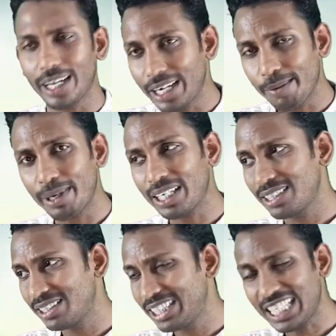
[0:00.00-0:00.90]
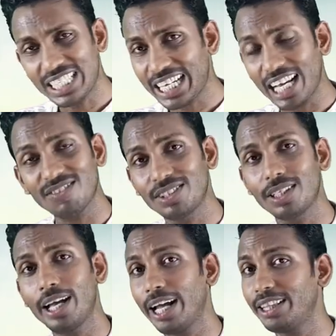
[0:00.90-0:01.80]
Grammar just
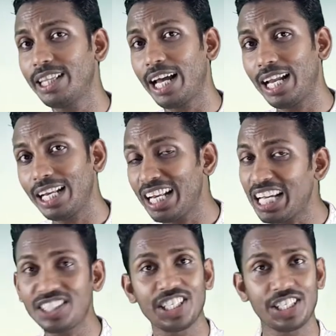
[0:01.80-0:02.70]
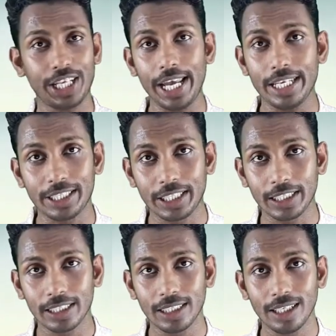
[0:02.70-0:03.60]
comes at the last stage.
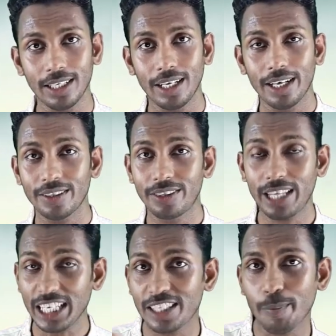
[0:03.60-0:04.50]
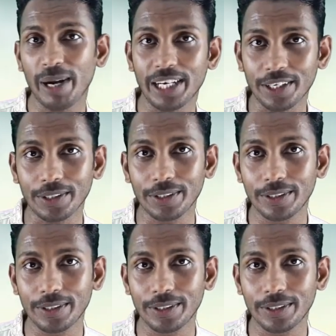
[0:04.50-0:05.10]
That's the matter.